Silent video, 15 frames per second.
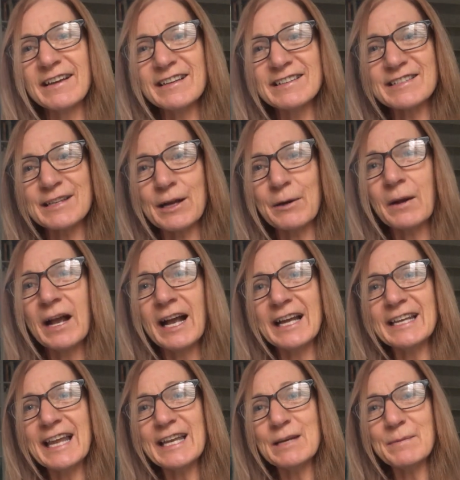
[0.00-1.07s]
So
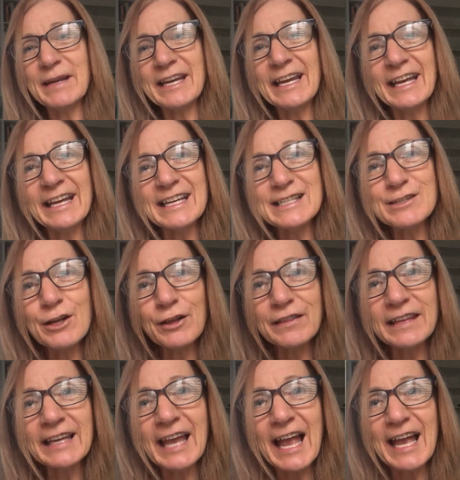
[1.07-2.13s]
an enemy is not
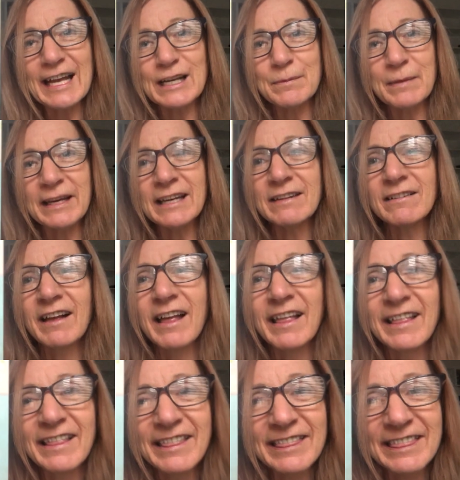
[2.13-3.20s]
the enemy.
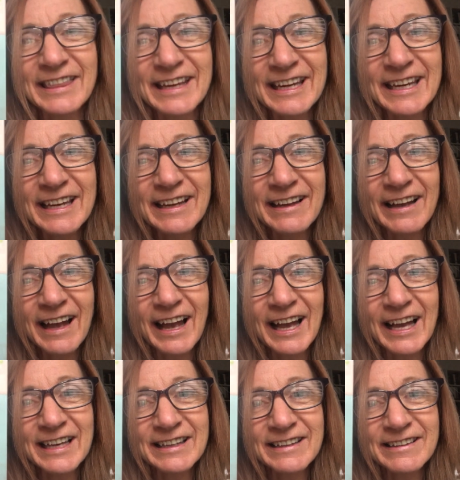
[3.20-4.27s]
The
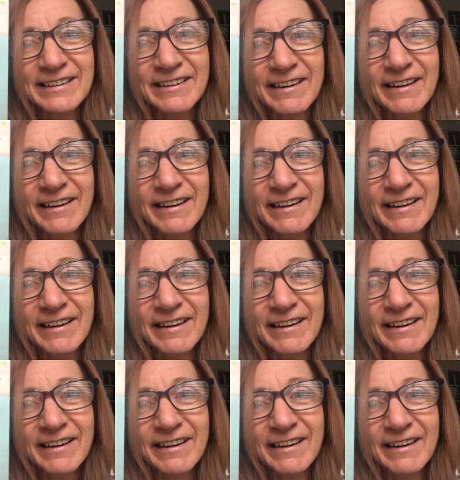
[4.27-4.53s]
end.